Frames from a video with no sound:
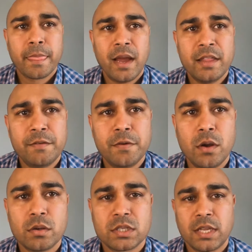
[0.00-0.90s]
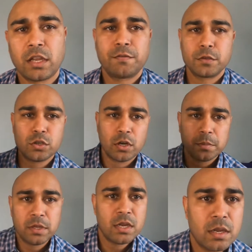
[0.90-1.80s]
Hi there, folks. Thank you for joining
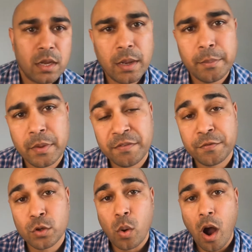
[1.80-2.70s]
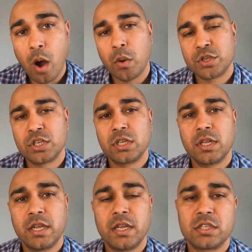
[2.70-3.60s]
me. If you are watching
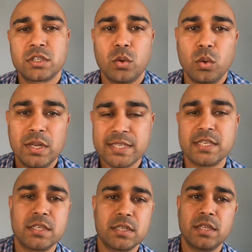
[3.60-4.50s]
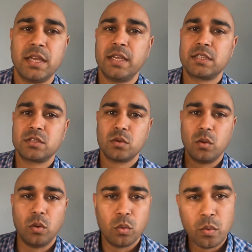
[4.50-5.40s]
this or listening to this
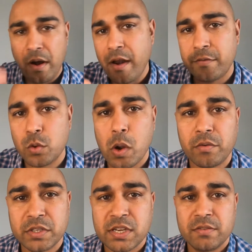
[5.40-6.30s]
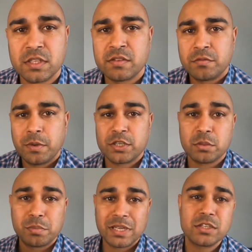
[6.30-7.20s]
or wherever you are receiving this
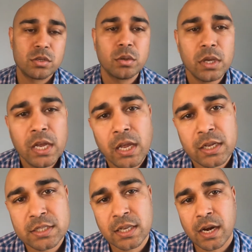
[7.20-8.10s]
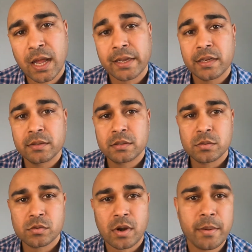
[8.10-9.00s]
information, please do consider liking and
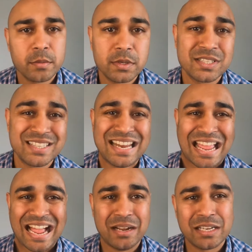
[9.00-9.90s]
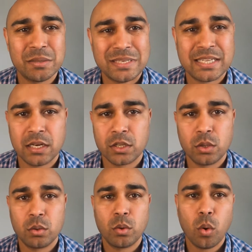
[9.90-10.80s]
subscribing, because today I'm going to be telling
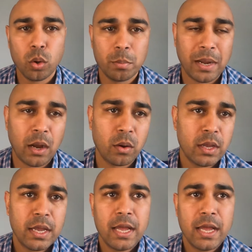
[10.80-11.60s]
you all about